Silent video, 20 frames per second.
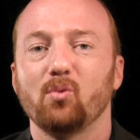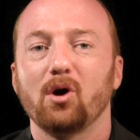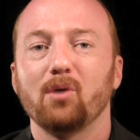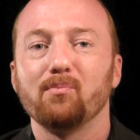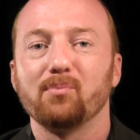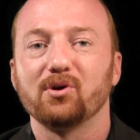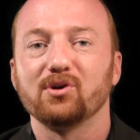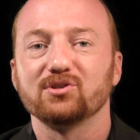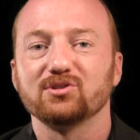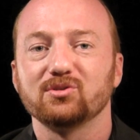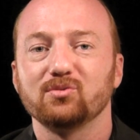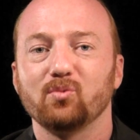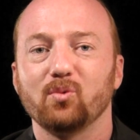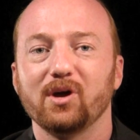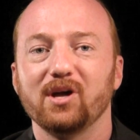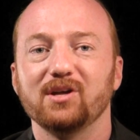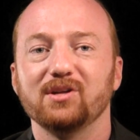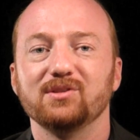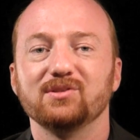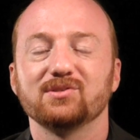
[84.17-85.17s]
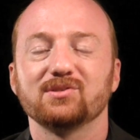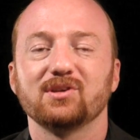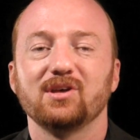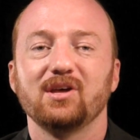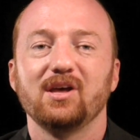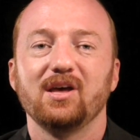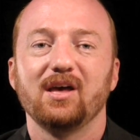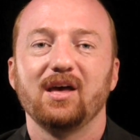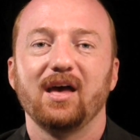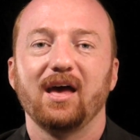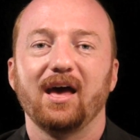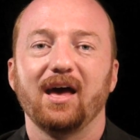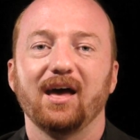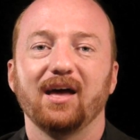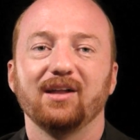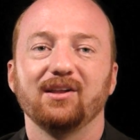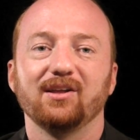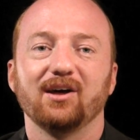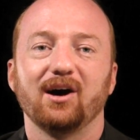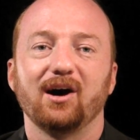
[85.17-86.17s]
One person wins,
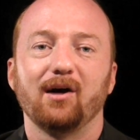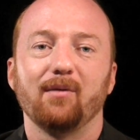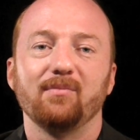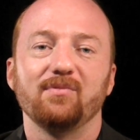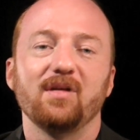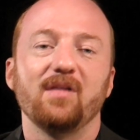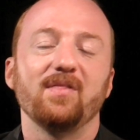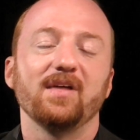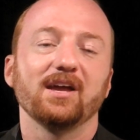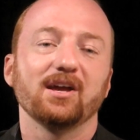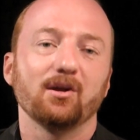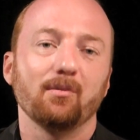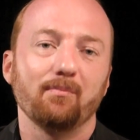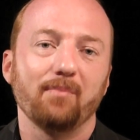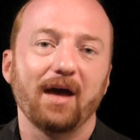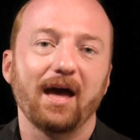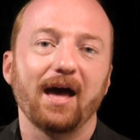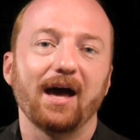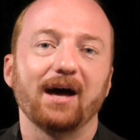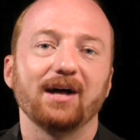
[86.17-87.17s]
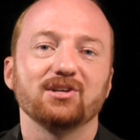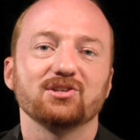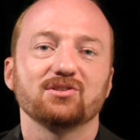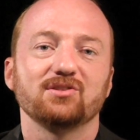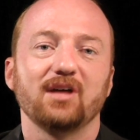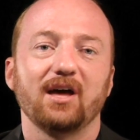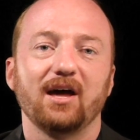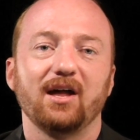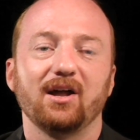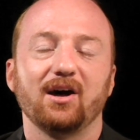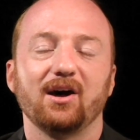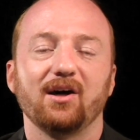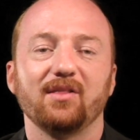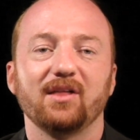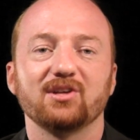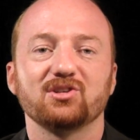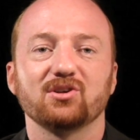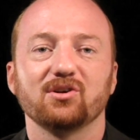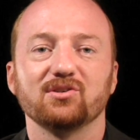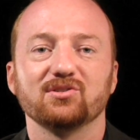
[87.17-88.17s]
and um, then they get a badge that, uh,
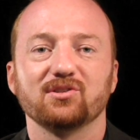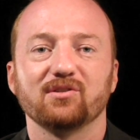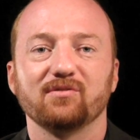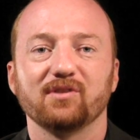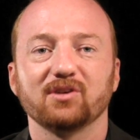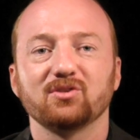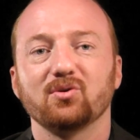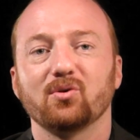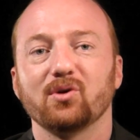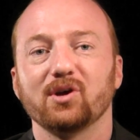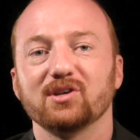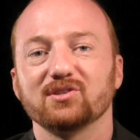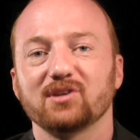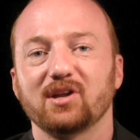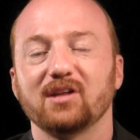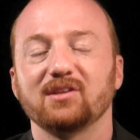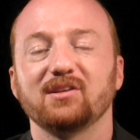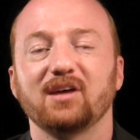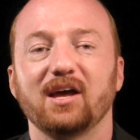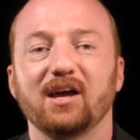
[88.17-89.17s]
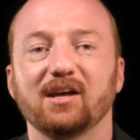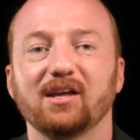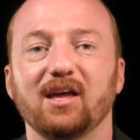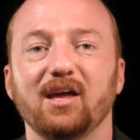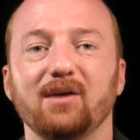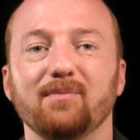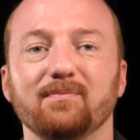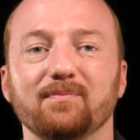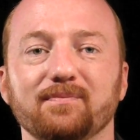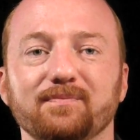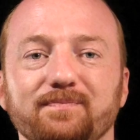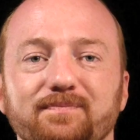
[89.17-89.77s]
that shows they're victorious on a tag game.